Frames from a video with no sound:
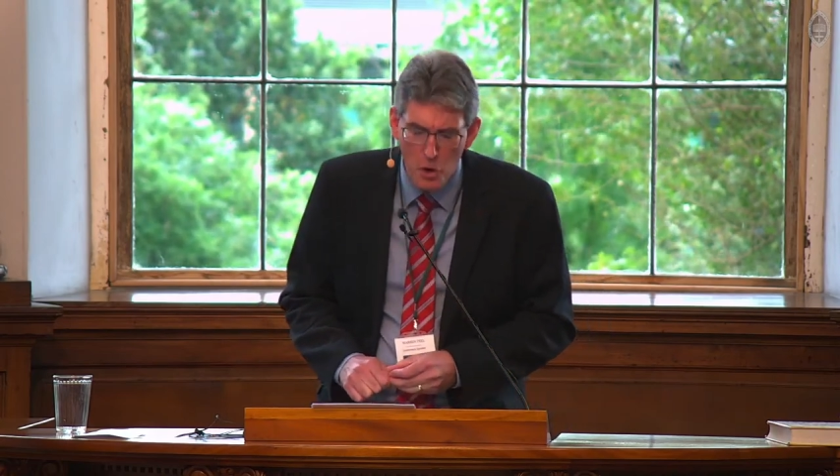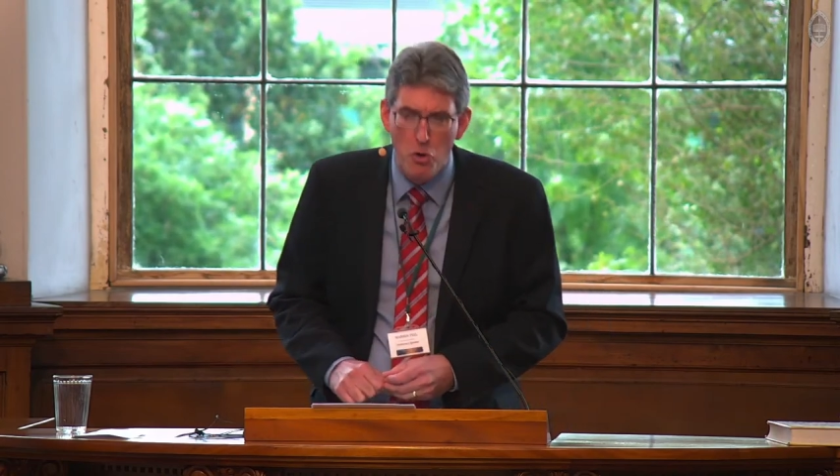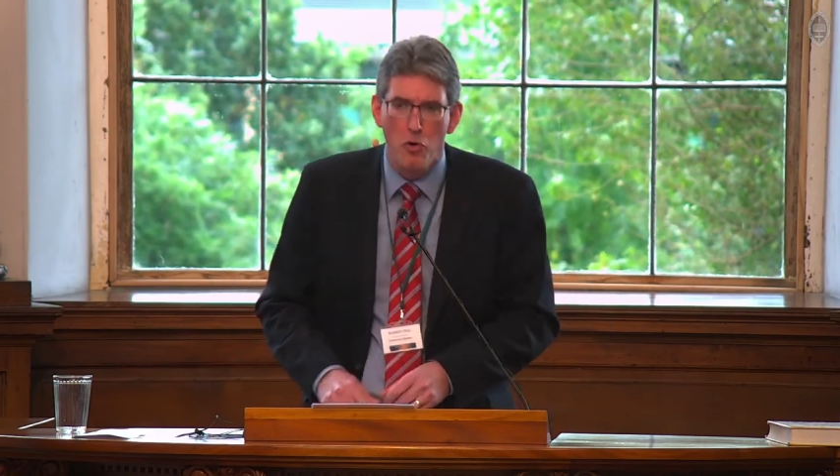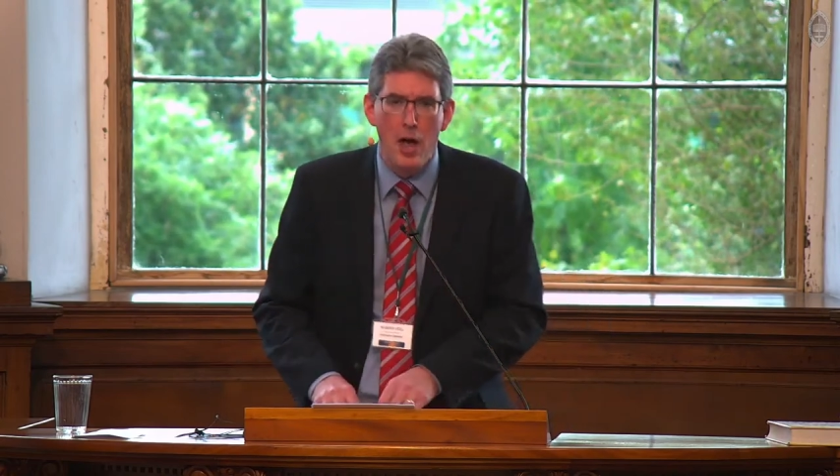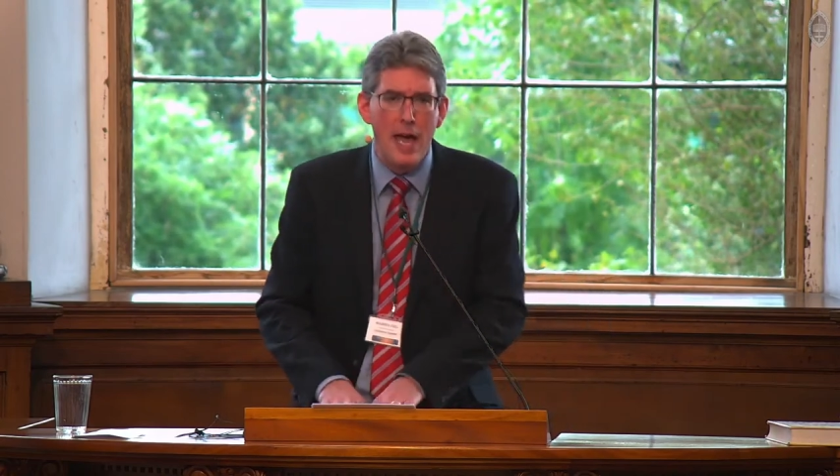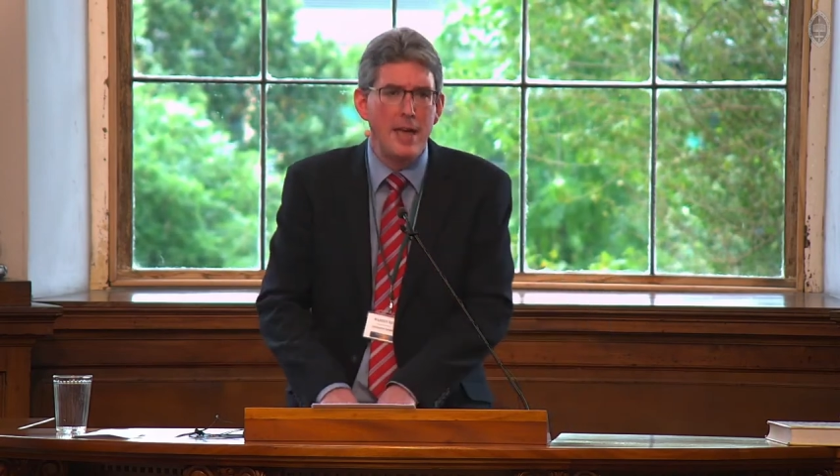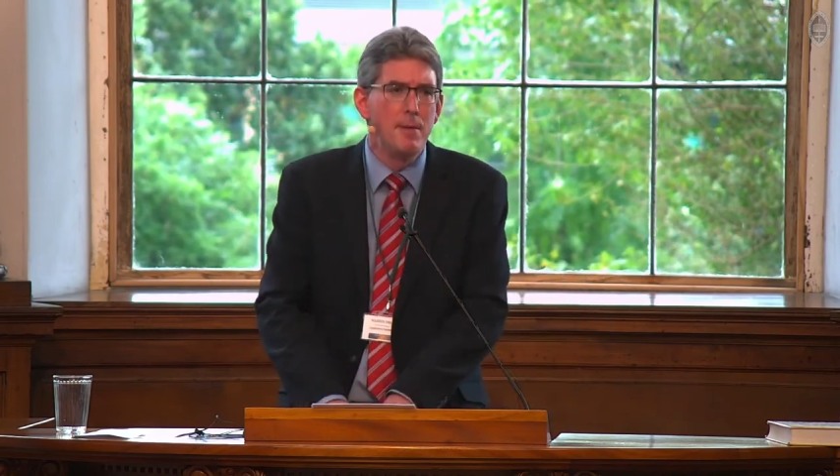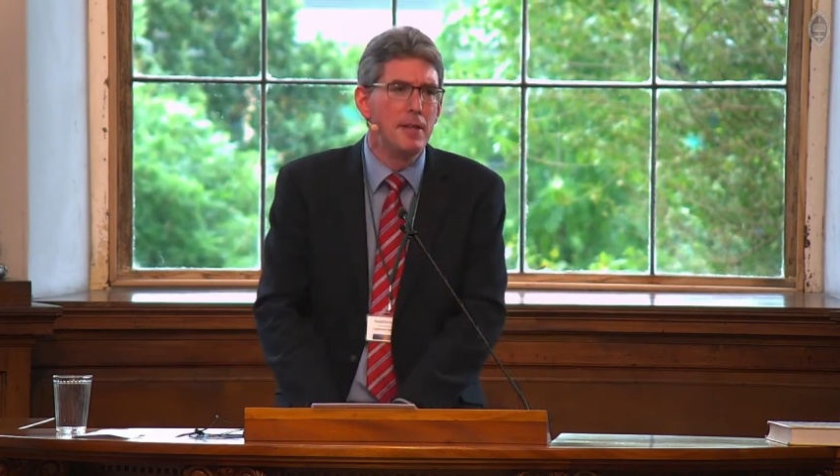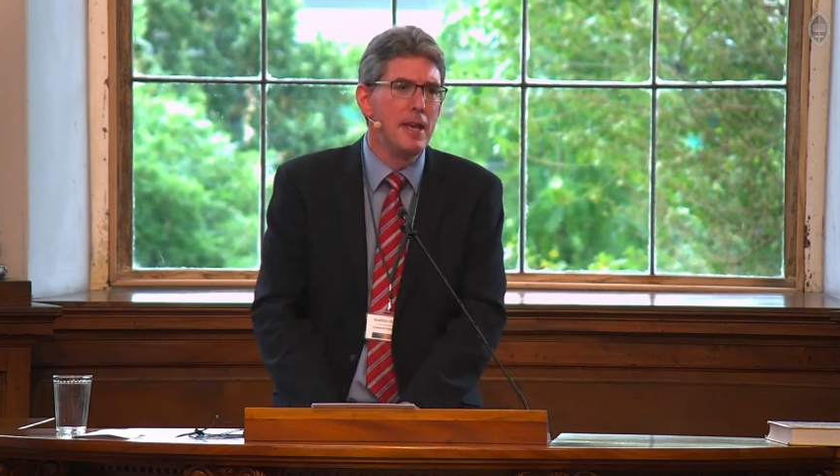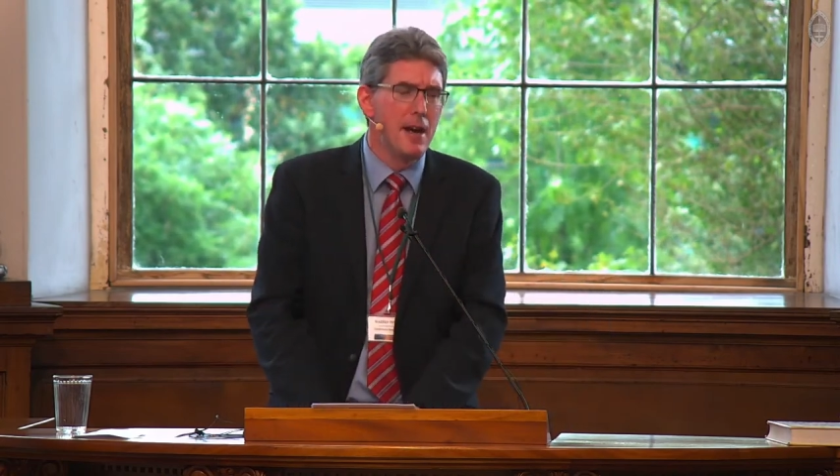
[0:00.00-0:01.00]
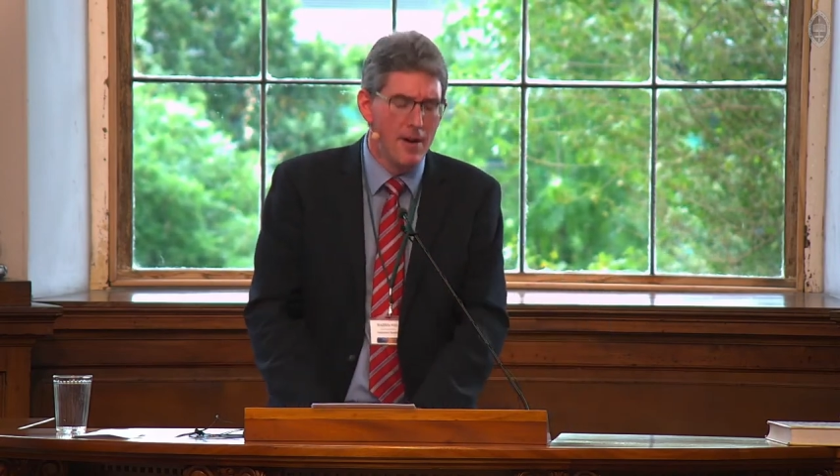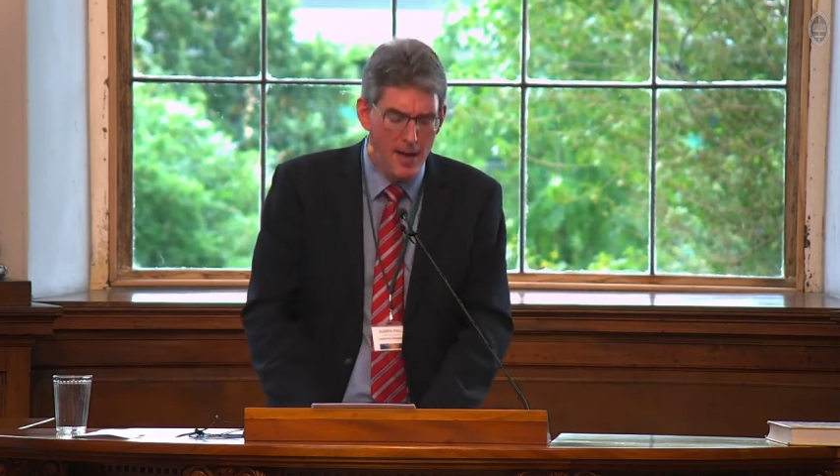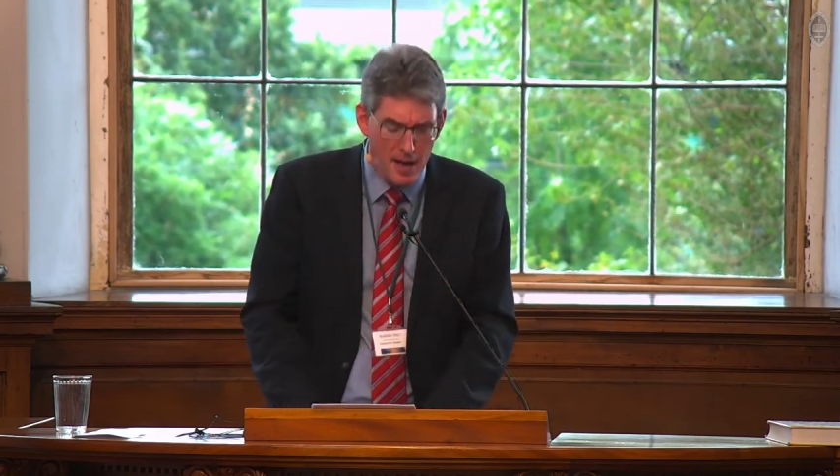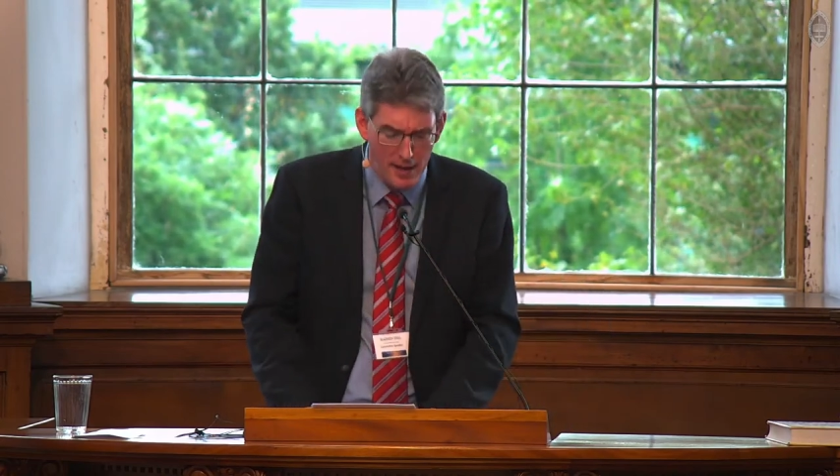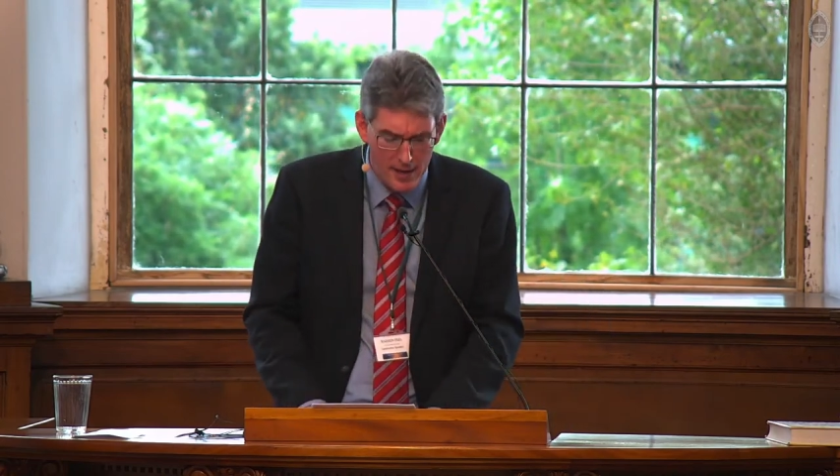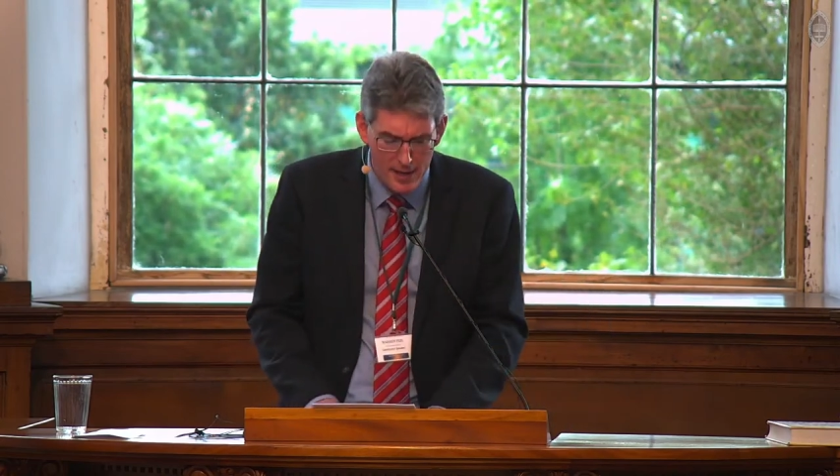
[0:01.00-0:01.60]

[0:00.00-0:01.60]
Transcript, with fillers: Crime in the area